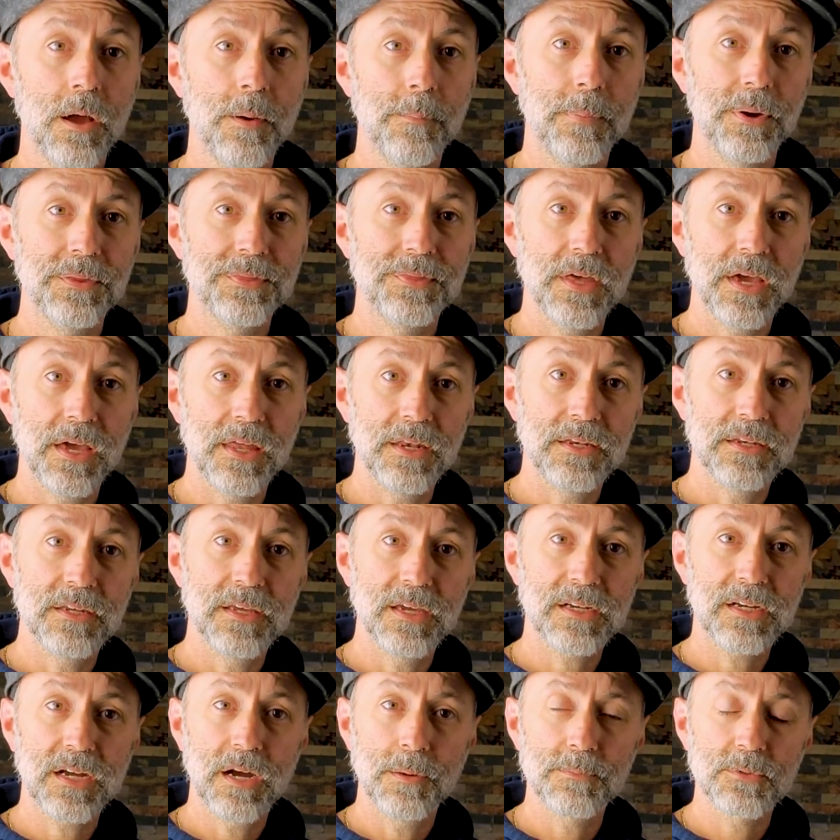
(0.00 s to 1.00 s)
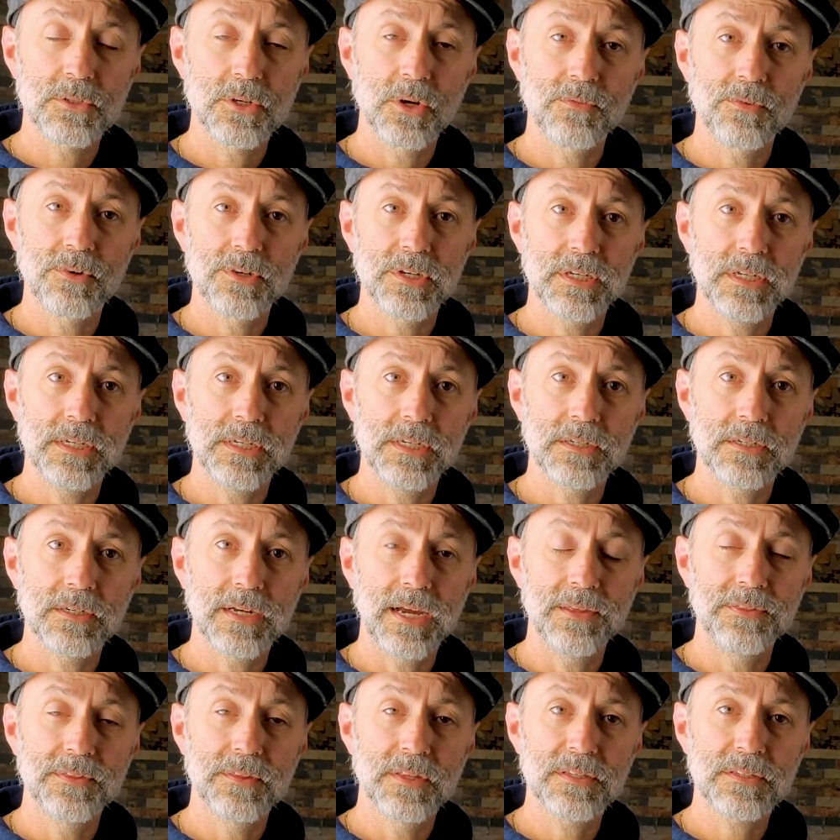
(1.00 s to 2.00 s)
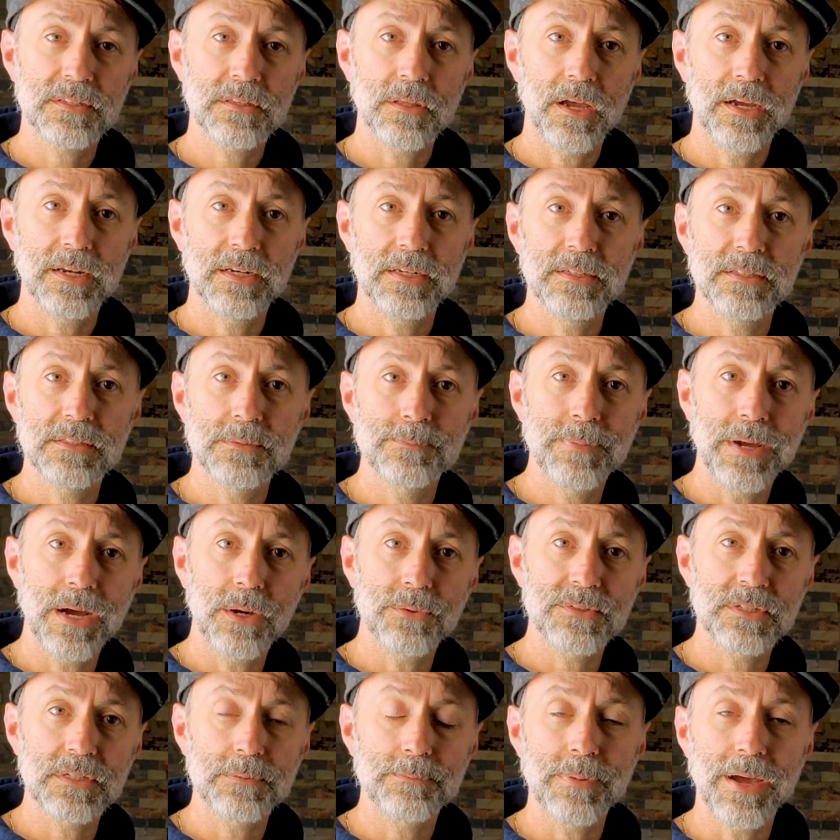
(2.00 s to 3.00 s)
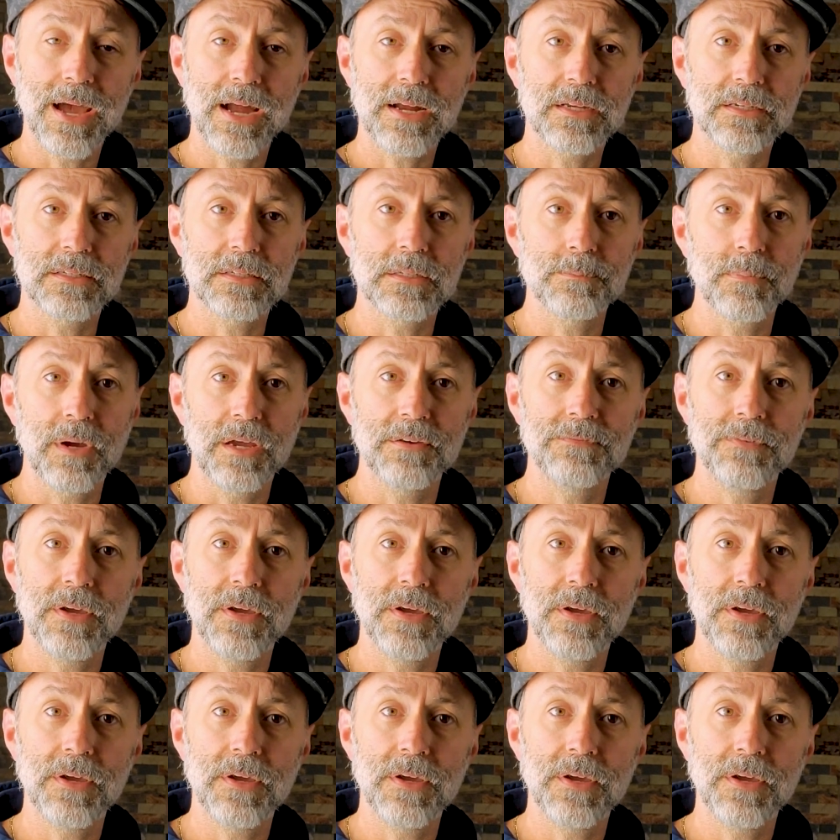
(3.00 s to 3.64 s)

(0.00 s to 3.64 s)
but then it comes over to here, and this light is bouncing back into my